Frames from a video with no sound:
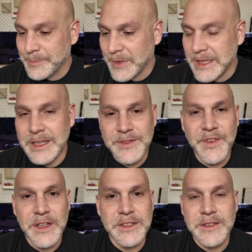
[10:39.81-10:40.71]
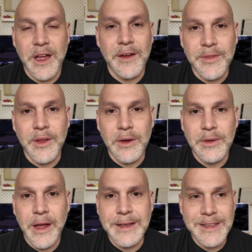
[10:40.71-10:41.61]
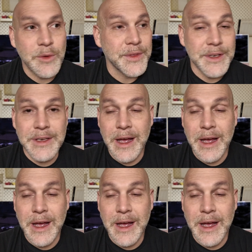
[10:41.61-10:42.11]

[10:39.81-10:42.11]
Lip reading: He does fun stuff though. Hangs out with the